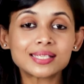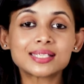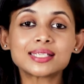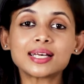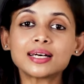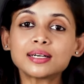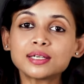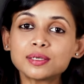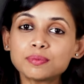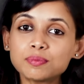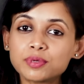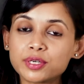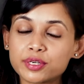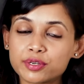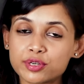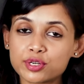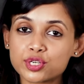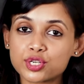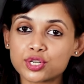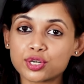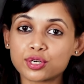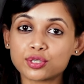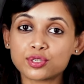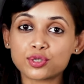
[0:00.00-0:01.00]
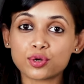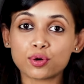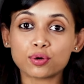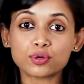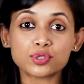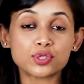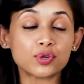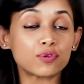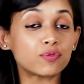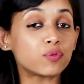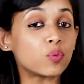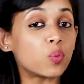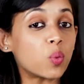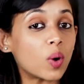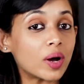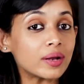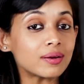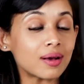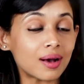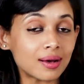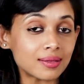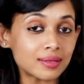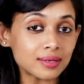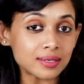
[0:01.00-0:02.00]
Sangam literature talks of
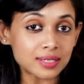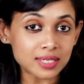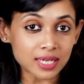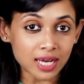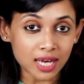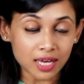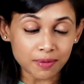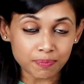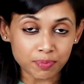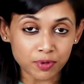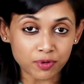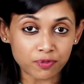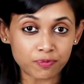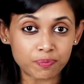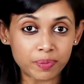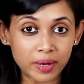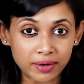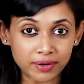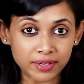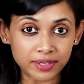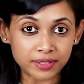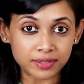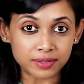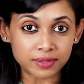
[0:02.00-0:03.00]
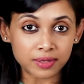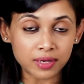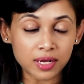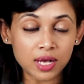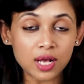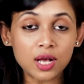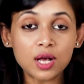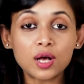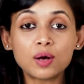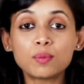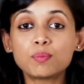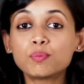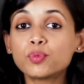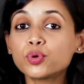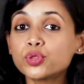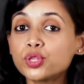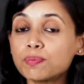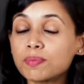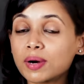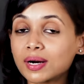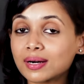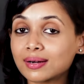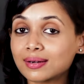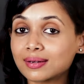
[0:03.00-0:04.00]
one other type of burial,
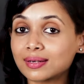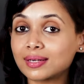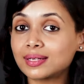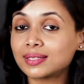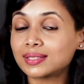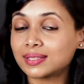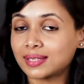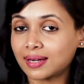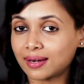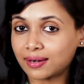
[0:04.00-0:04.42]
Mudumakkal